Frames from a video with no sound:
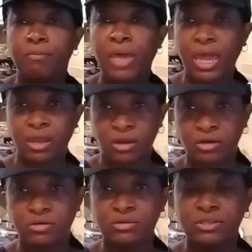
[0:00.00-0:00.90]

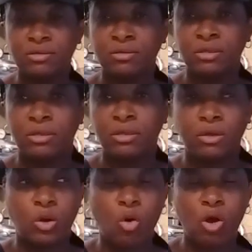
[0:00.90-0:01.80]
pears,
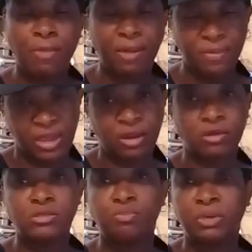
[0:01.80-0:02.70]
core my
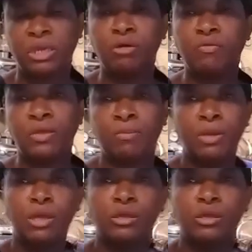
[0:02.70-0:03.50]
pears, peel them,